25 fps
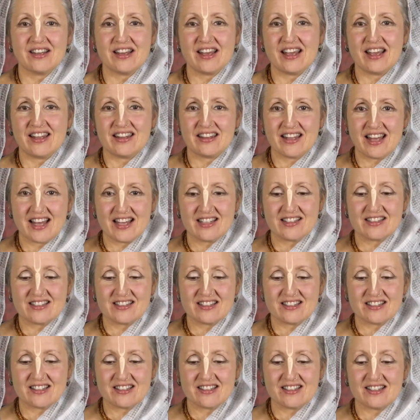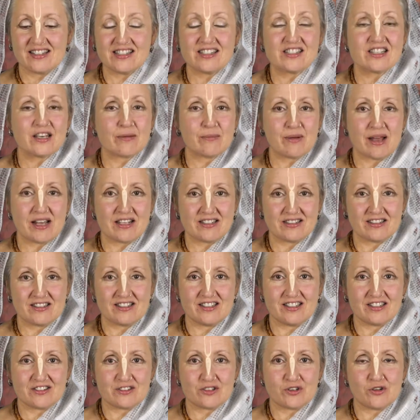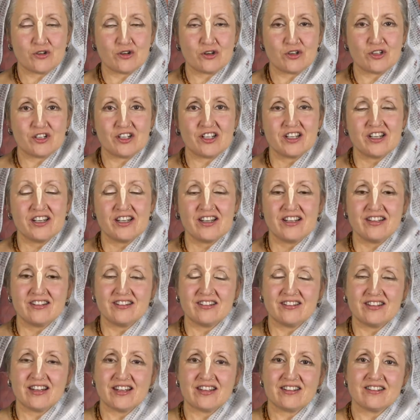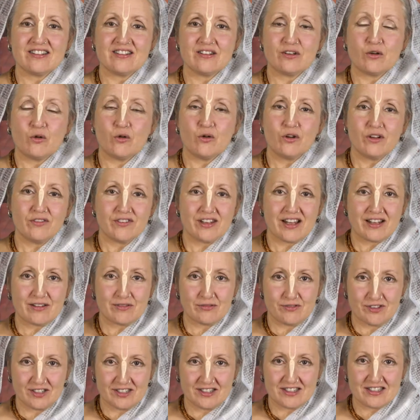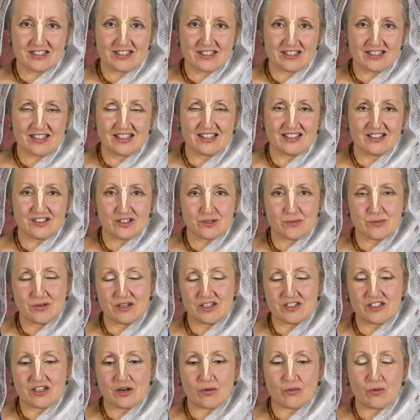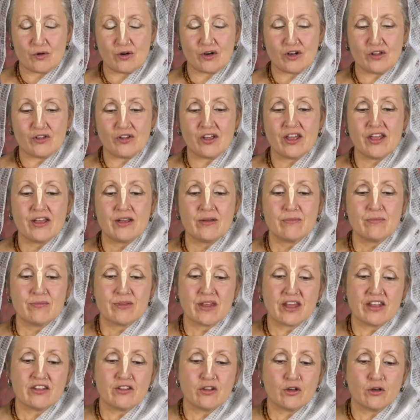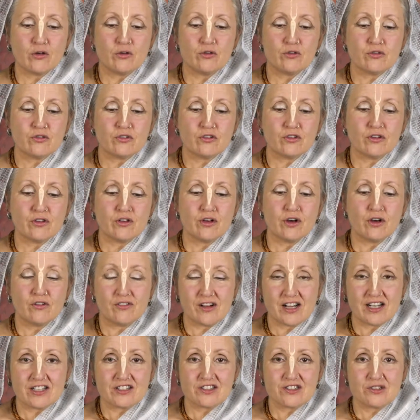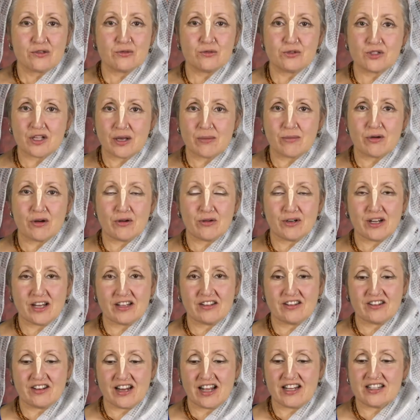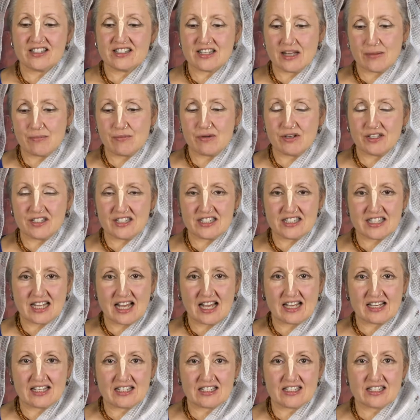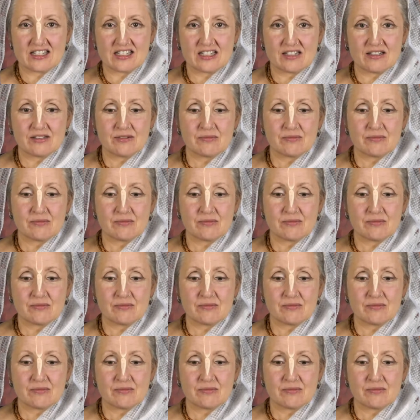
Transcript: And that's his capacity as God, that all of that fits in the spiritual world. And those of us who somehow or another had separate desires,